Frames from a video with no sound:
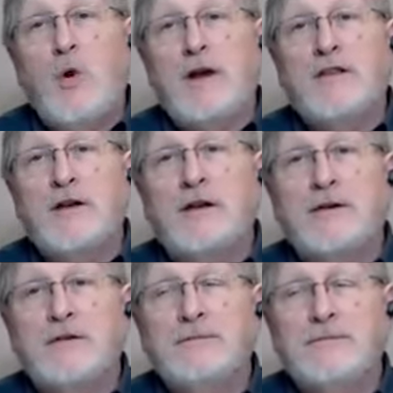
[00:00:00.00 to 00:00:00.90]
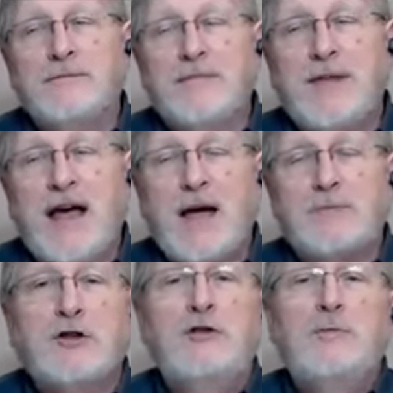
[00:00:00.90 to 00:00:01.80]
one of the
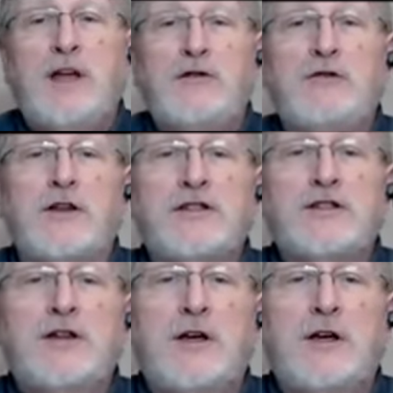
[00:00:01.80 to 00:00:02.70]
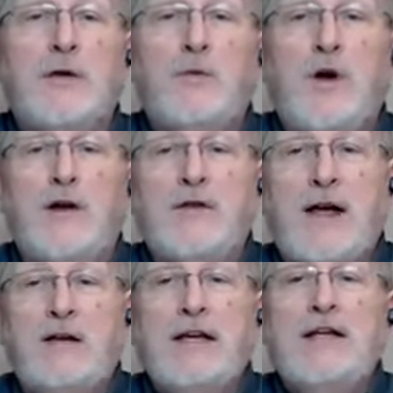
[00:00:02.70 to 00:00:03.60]
absolute benefits of
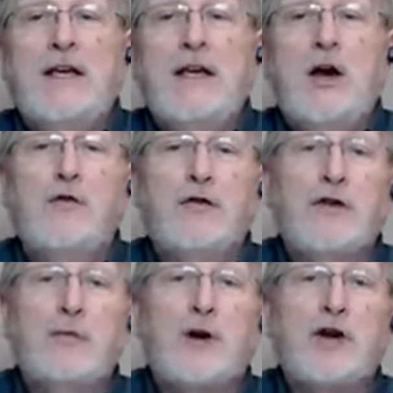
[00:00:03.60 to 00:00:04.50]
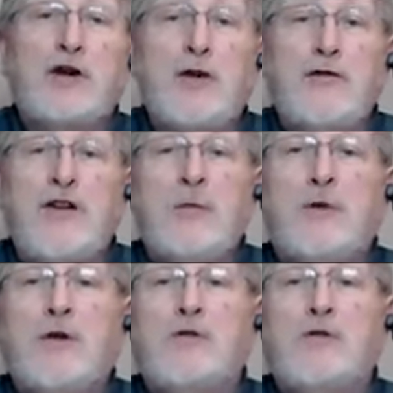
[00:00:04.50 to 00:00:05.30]
LED over the mercury vapor.